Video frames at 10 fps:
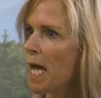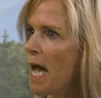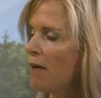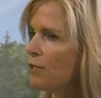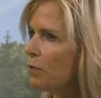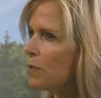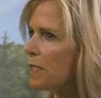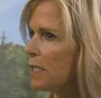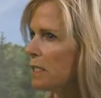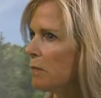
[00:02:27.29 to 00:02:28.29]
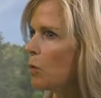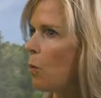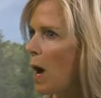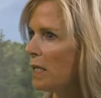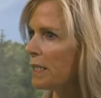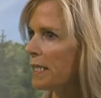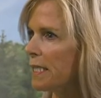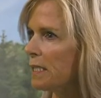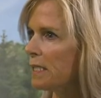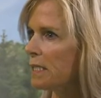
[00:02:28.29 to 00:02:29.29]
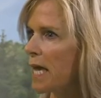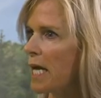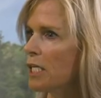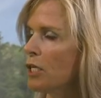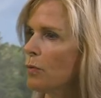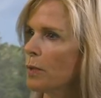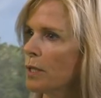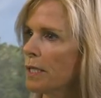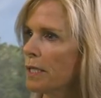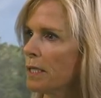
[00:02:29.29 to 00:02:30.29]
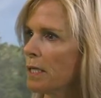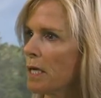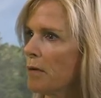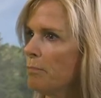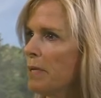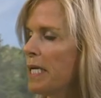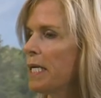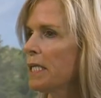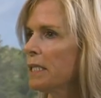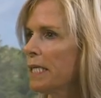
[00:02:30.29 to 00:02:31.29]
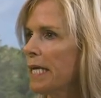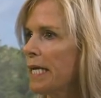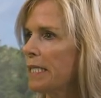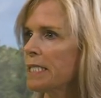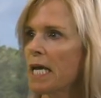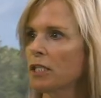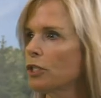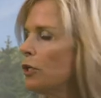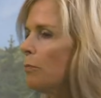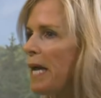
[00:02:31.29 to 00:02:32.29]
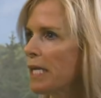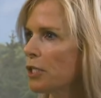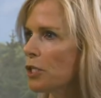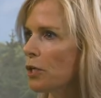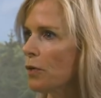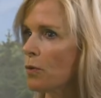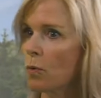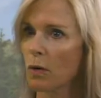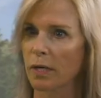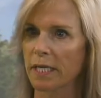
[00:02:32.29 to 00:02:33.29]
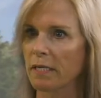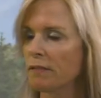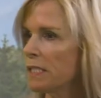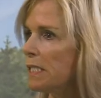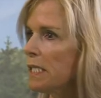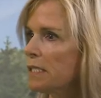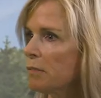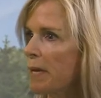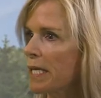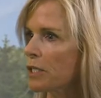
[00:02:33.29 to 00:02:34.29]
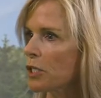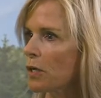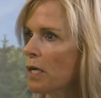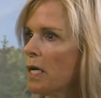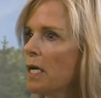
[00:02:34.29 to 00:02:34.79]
have you seen some qualities that you would immediately tell a new manager or even a seasoned manager,